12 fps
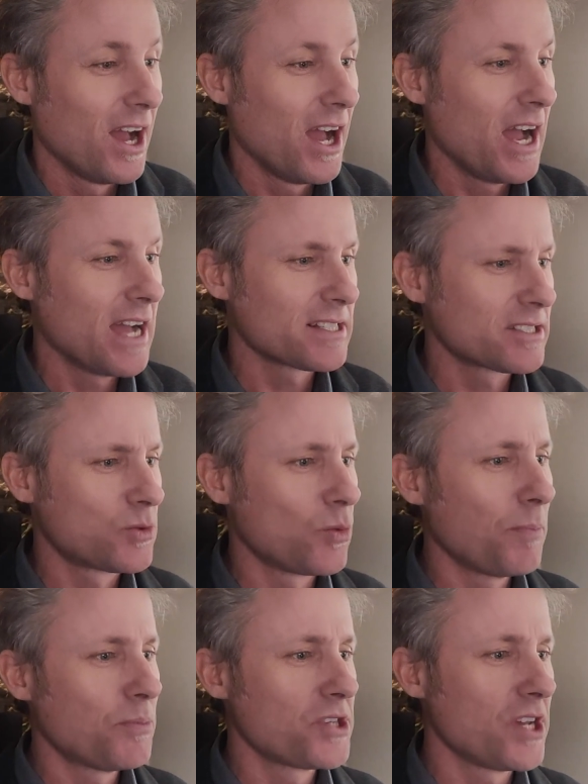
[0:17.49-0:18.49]
asks,
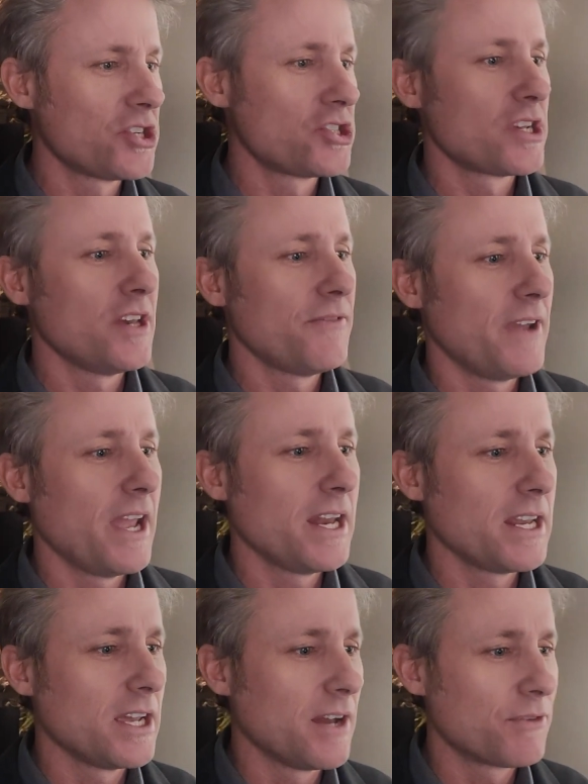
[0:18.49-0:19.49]
what percentage, if
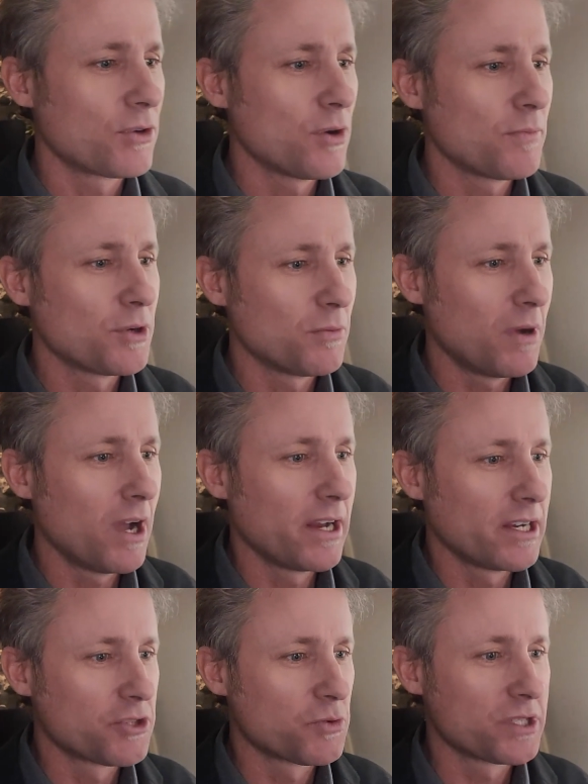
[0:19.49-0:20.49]
any, of the crypto
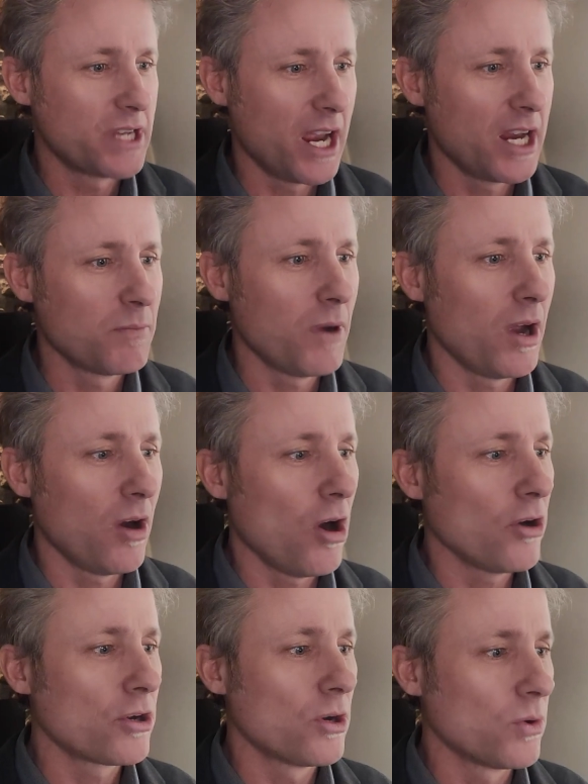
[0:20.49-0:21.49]
mined is retained by
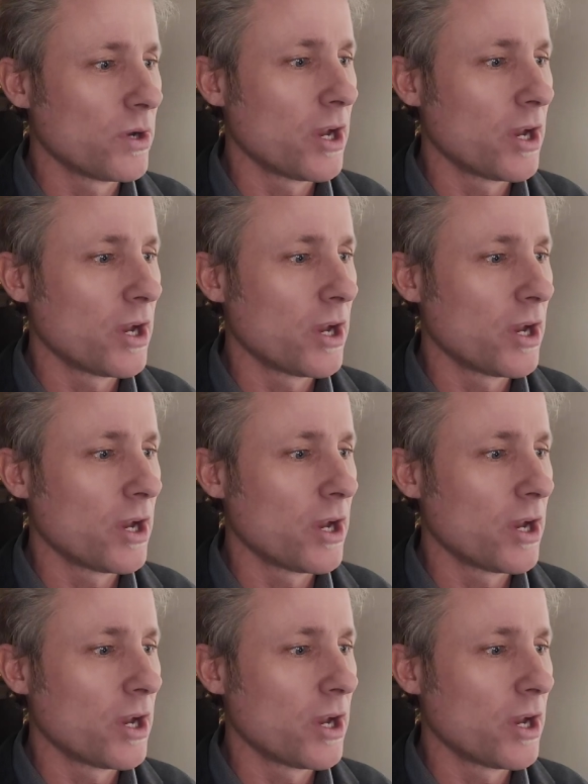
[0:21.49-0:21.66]
Argo?